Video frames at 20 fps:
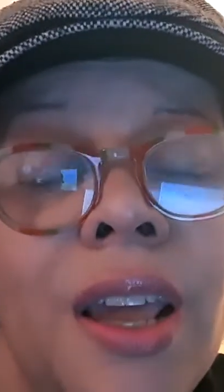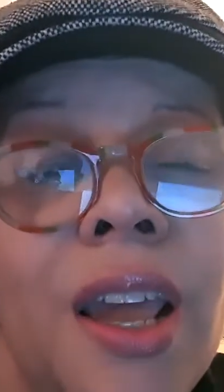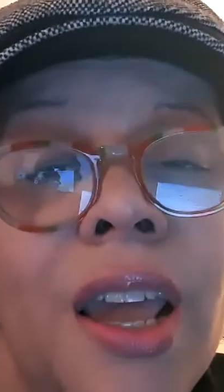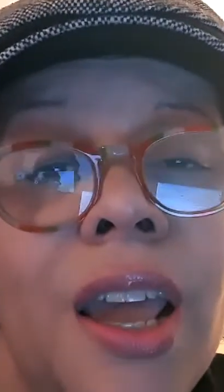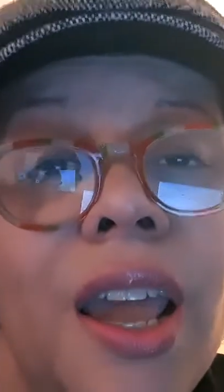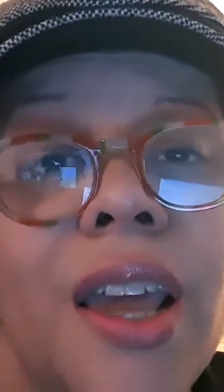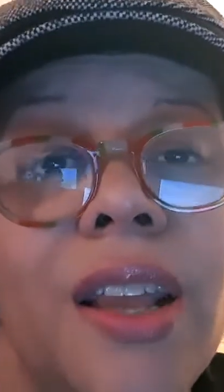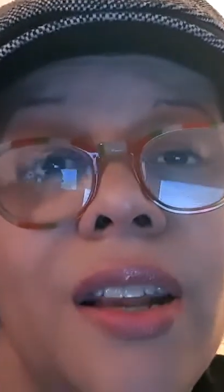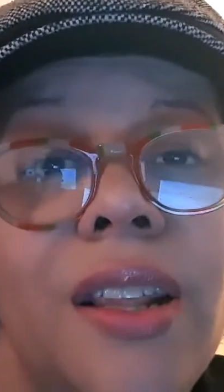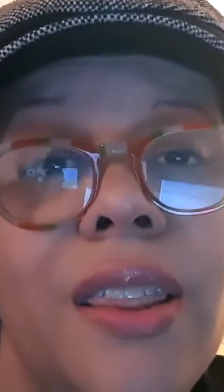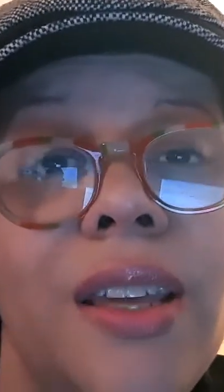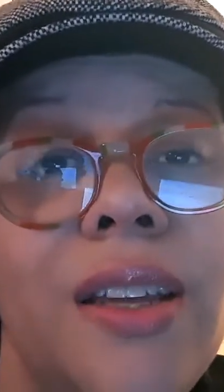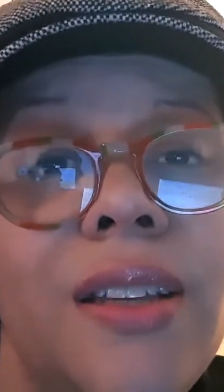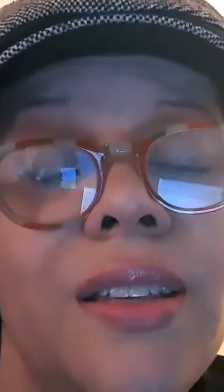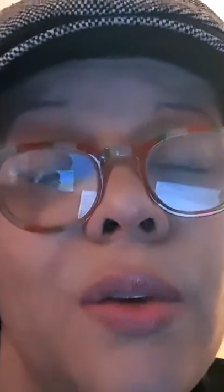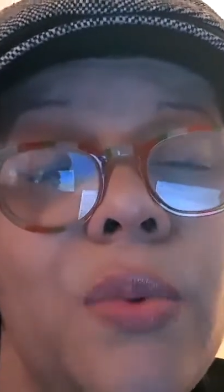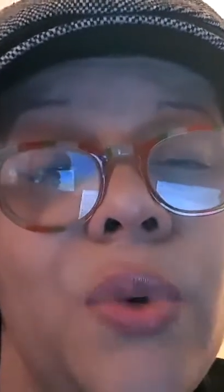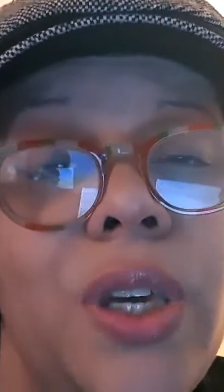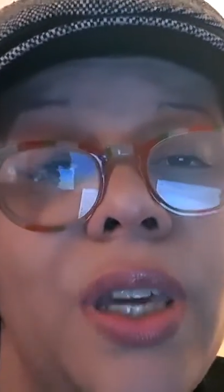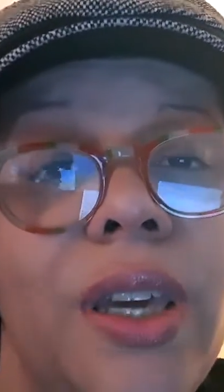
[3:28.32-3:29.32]
And the things
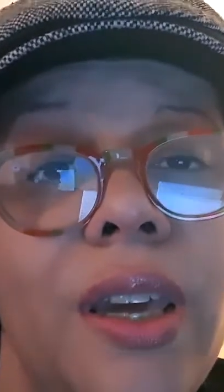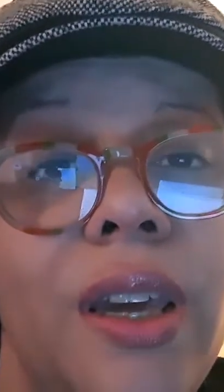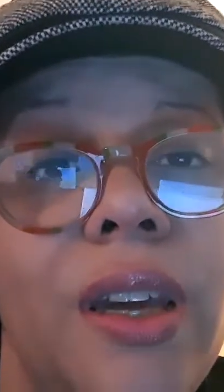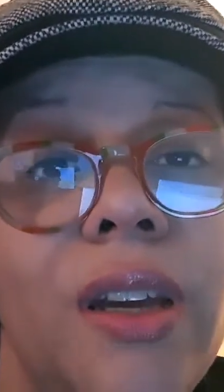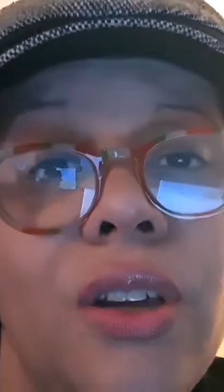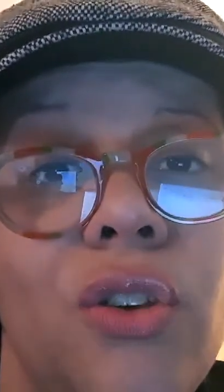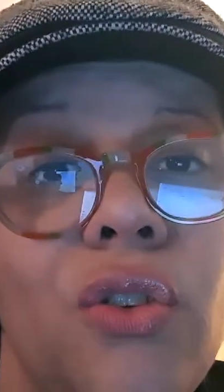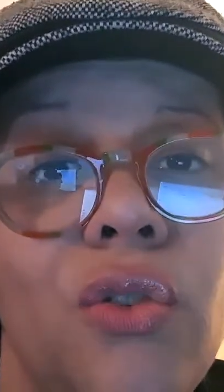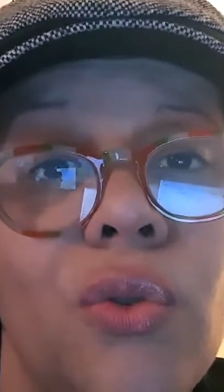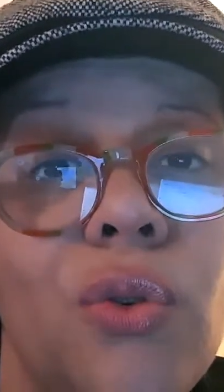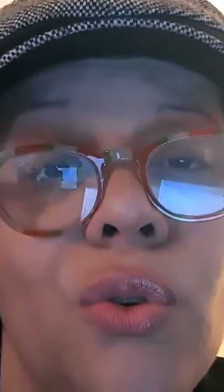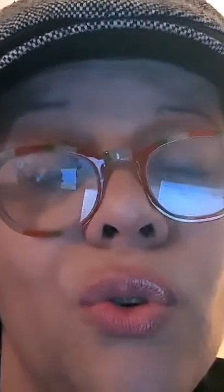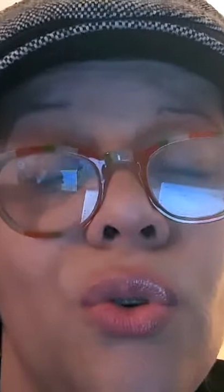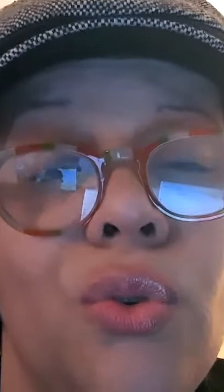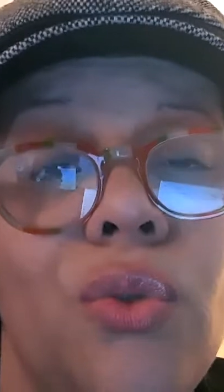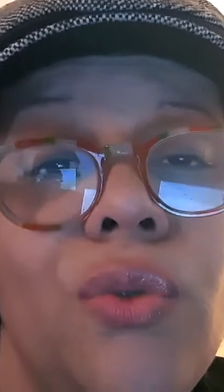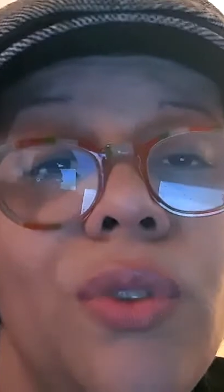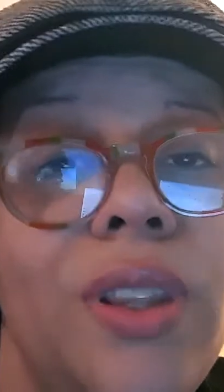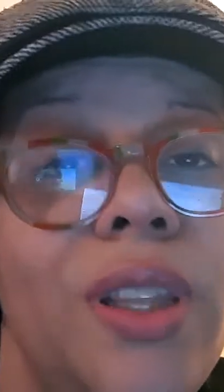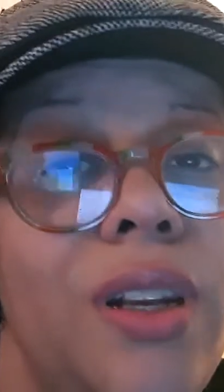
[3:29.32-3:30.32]
that we can
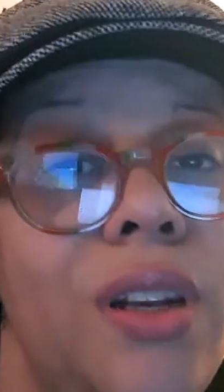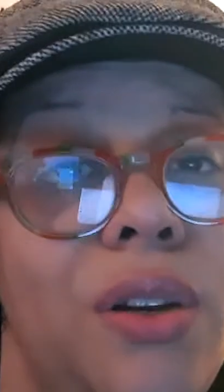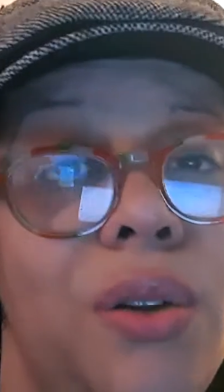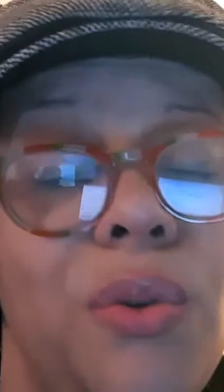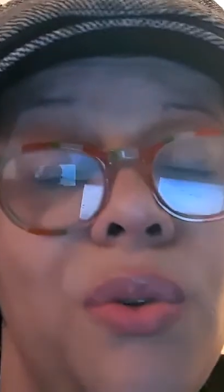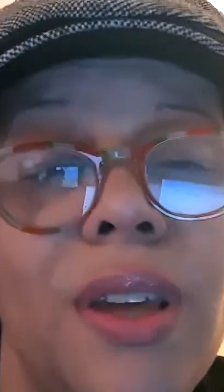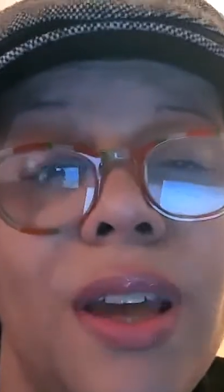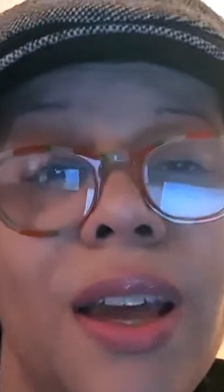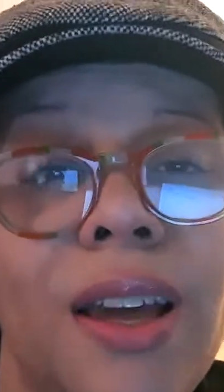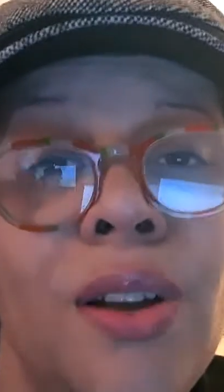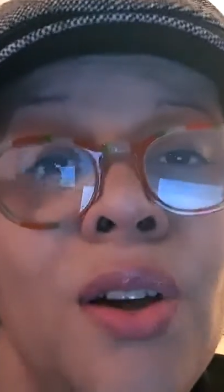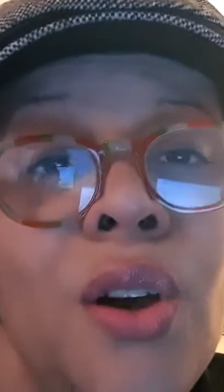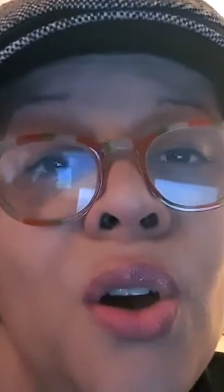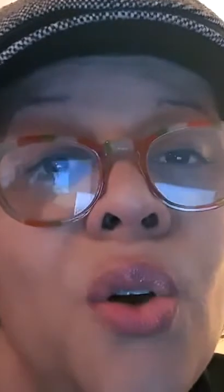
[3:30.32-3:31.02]
control, then do that.